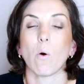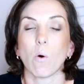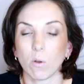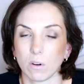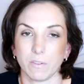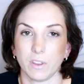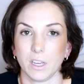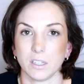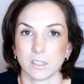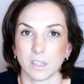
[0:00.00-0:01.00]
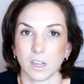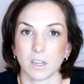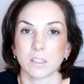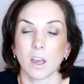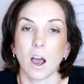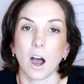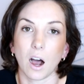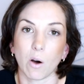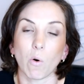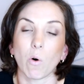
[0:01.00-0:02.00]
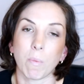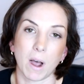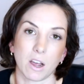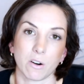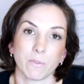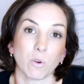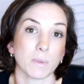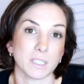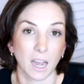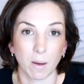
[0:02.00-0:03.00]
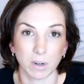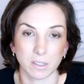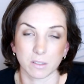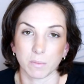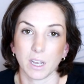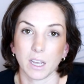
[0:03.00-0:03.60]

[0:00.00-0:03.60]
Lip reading: all of these things are all part of your metabolism.